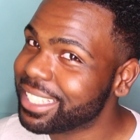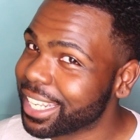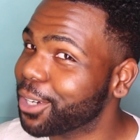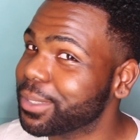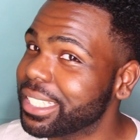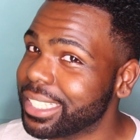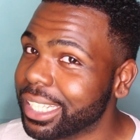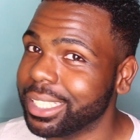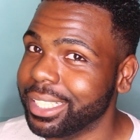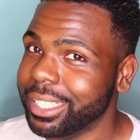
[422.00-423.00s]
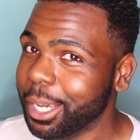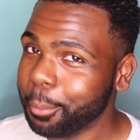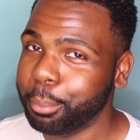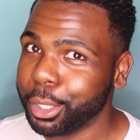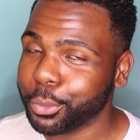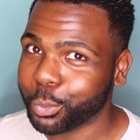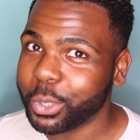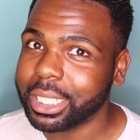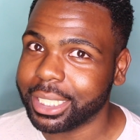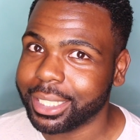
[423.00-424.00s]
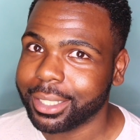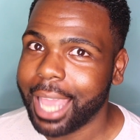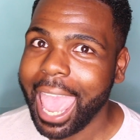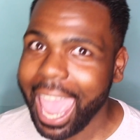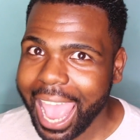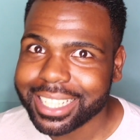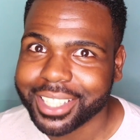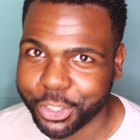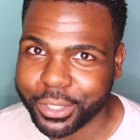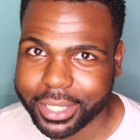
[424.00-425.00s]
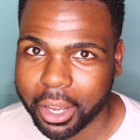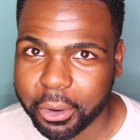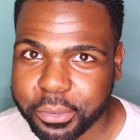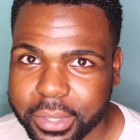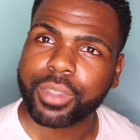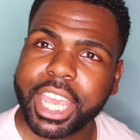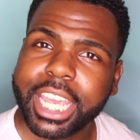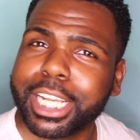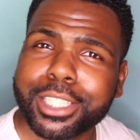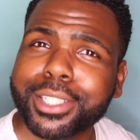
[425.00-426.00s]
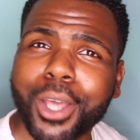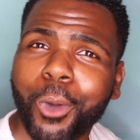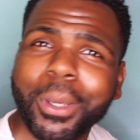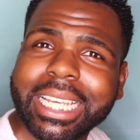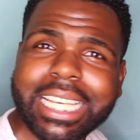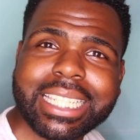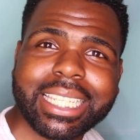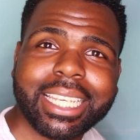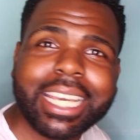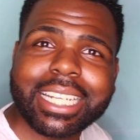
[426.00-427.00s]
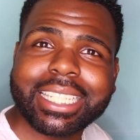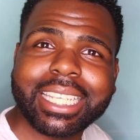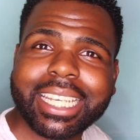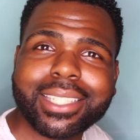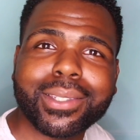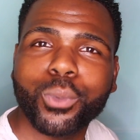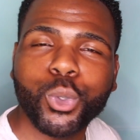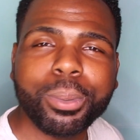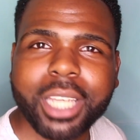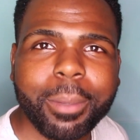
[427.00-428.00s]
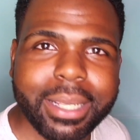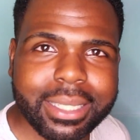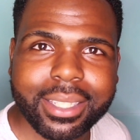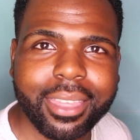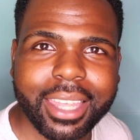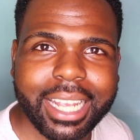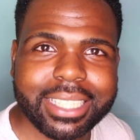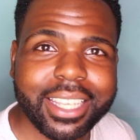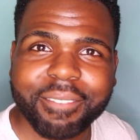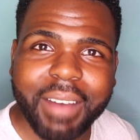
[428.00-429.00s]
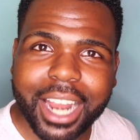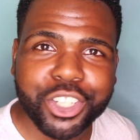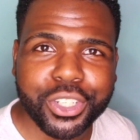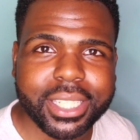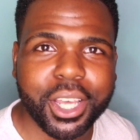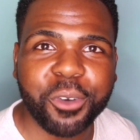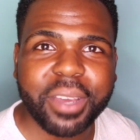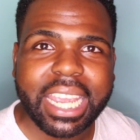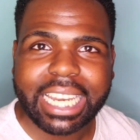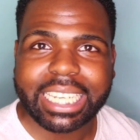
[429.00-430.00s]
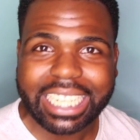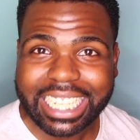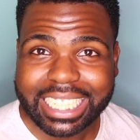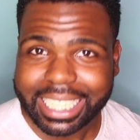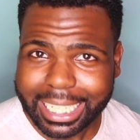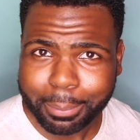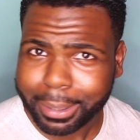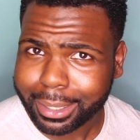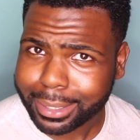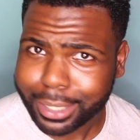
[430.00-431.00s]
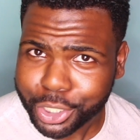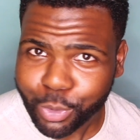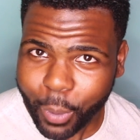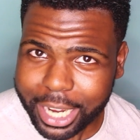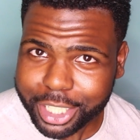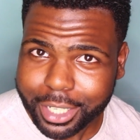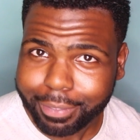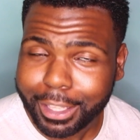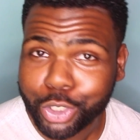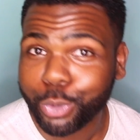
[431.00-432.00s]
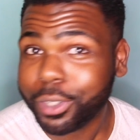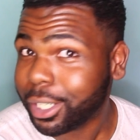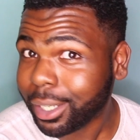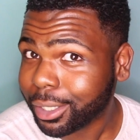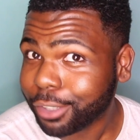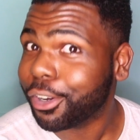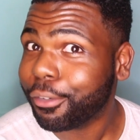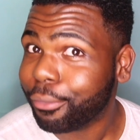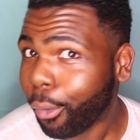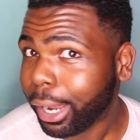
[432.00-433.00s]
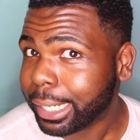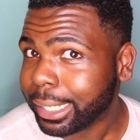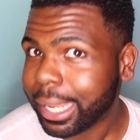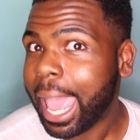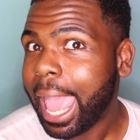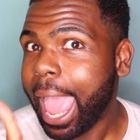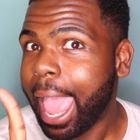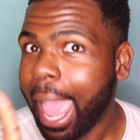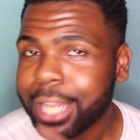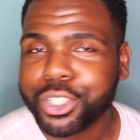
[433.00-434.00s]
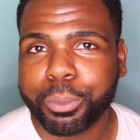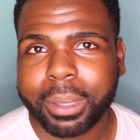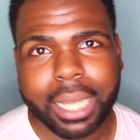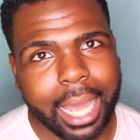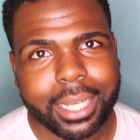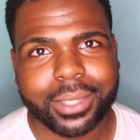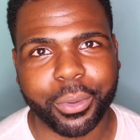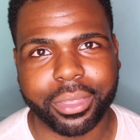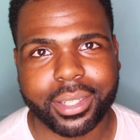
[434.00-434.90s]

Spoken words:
sound silly, but really, ask yourself. It's so easy to get swooped up into things and find yourself knee-deep in a situation that you could have avoided had you been honest with